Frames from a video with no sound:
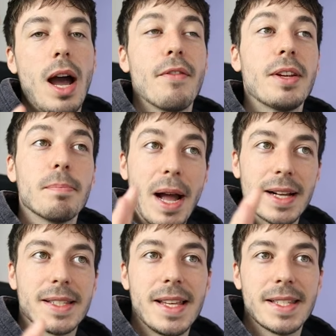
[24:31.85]
having
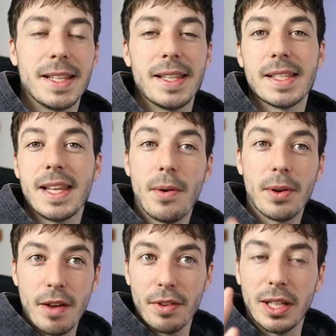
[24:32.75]
backtested this
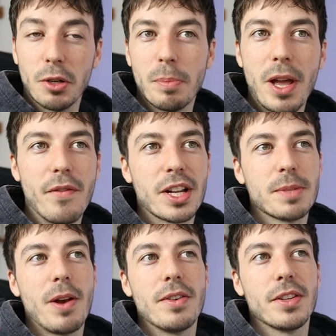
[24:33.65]
now and have a little bit of
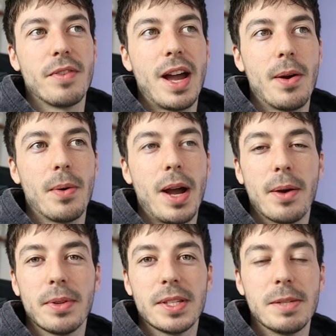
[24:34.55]
experience of
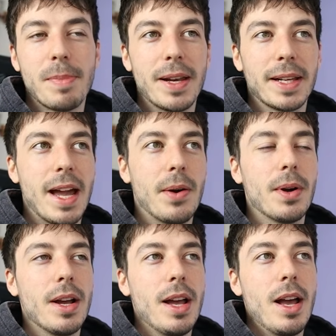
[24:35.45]
how this is panning
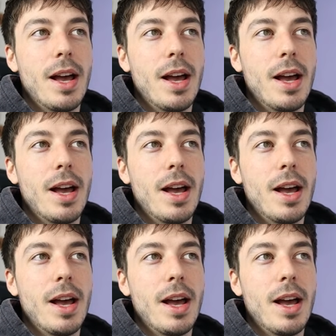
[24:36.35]
out,